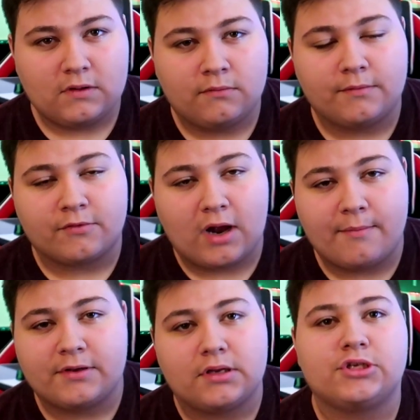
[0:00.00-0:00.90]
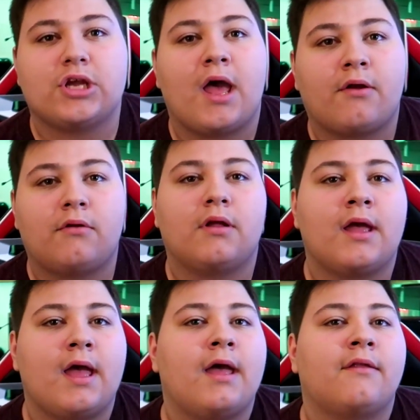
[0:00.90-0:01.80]
subscribing to the channel,
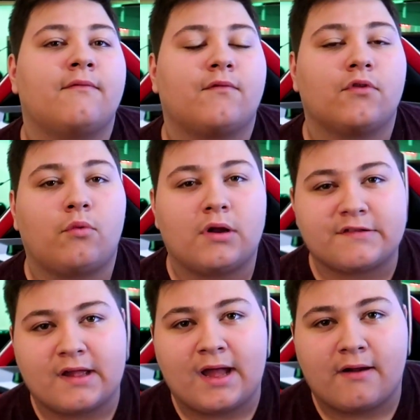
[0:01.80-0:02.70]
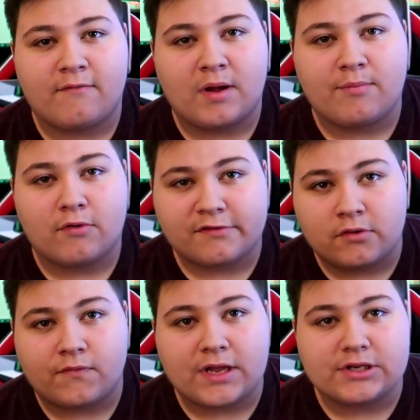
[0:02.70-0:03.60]
and for the ones that have my post
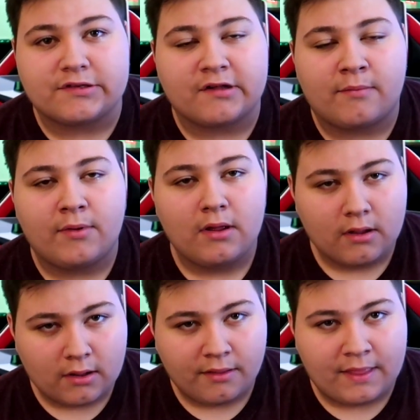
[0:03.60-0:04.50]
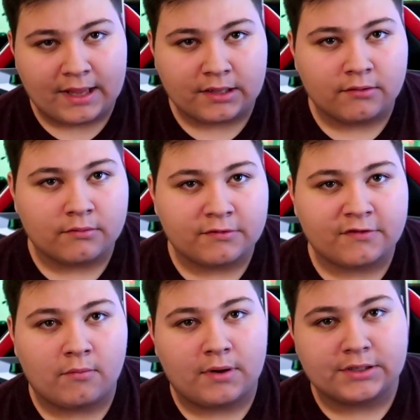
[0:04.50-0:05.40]
notifications up, thank you
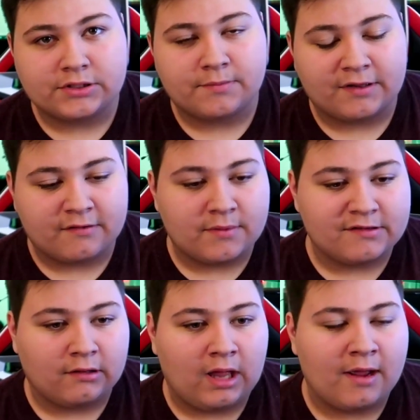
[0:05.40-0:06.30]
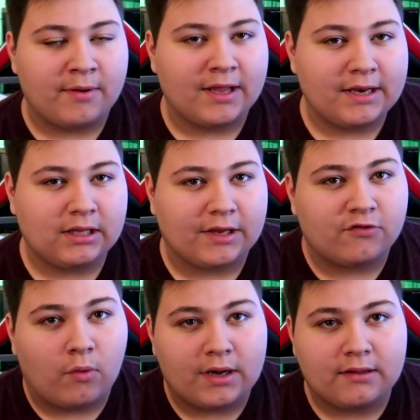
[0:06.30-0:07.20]
so much, because it means a lot. I've been getting like
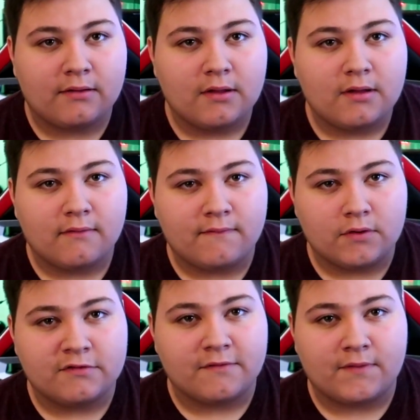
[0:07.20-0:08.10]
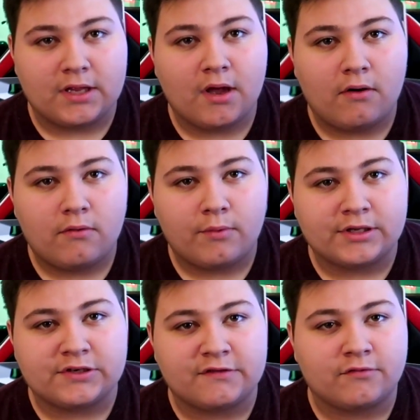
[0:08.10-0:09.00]
20 views a video,
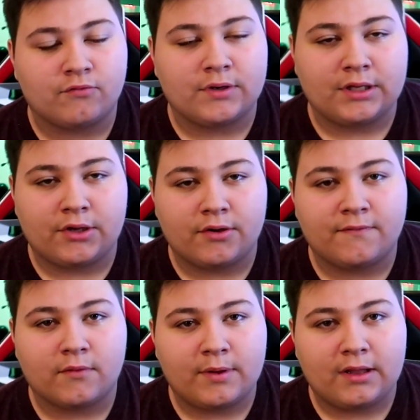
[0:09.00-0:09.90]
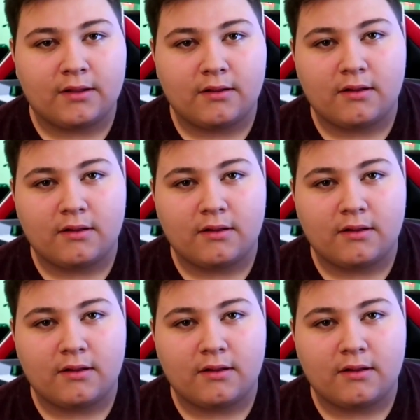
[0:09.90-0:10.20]
which is really good for me.